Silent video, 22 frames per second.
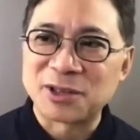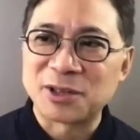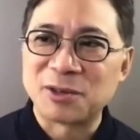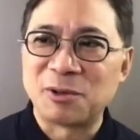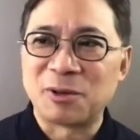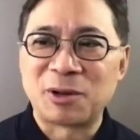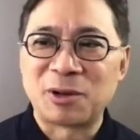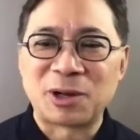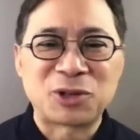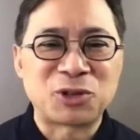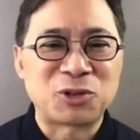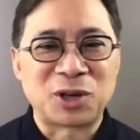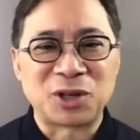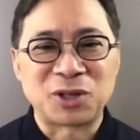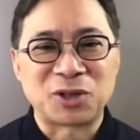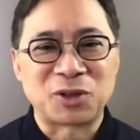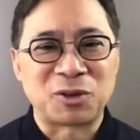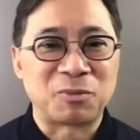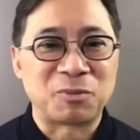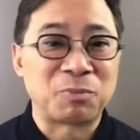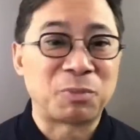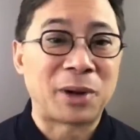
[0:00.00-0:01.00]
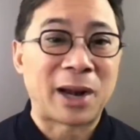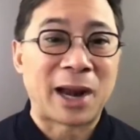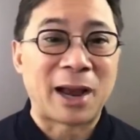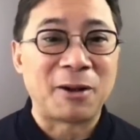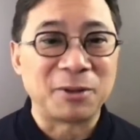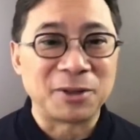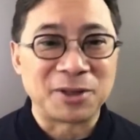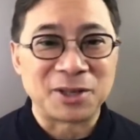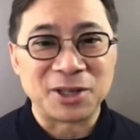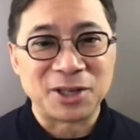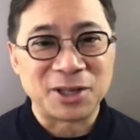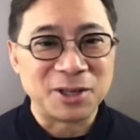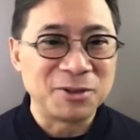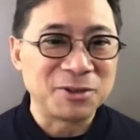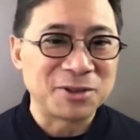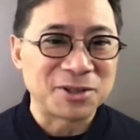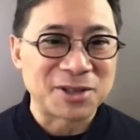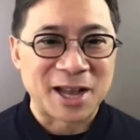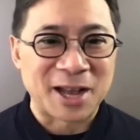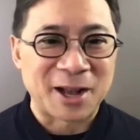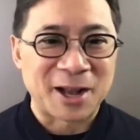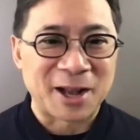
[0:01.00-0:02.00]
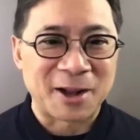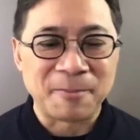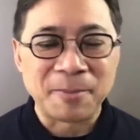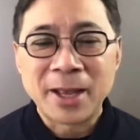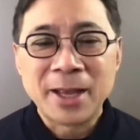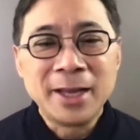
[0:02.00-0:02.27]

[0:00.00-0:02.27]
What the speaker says: and what restaurants are proud to use now,